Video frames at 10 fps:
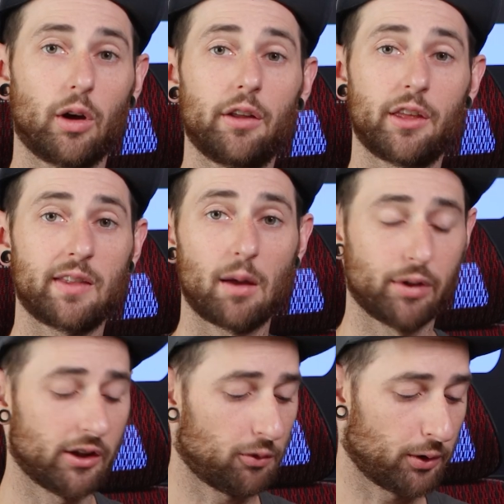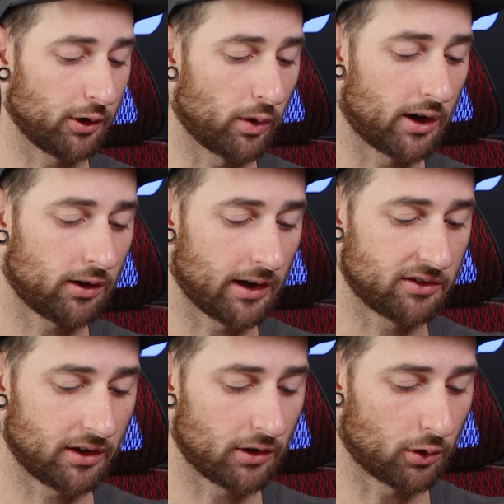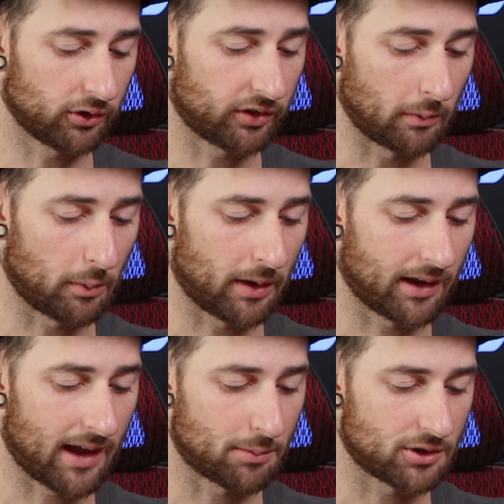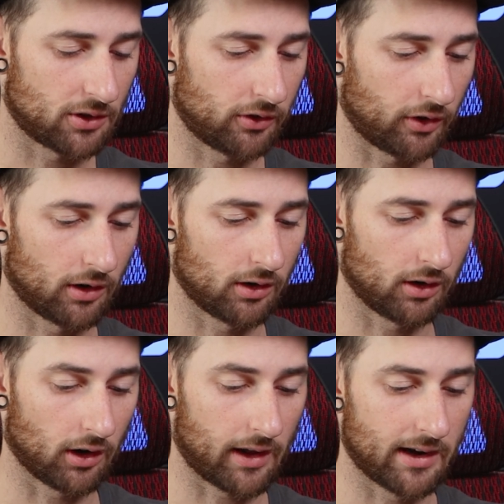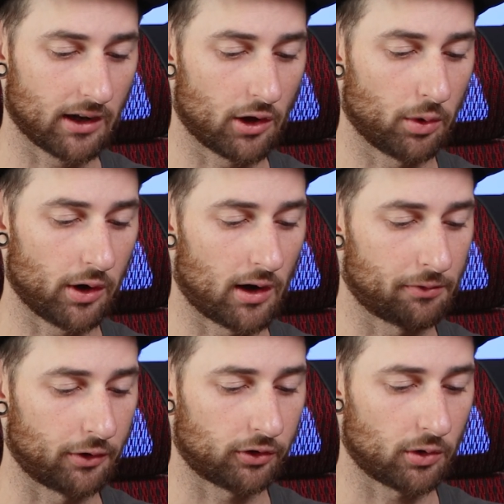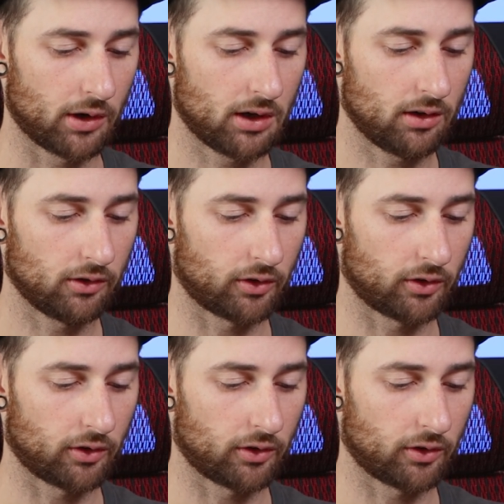So I think that blends pretty well. I did notice some of my captions are kind of going off the screen.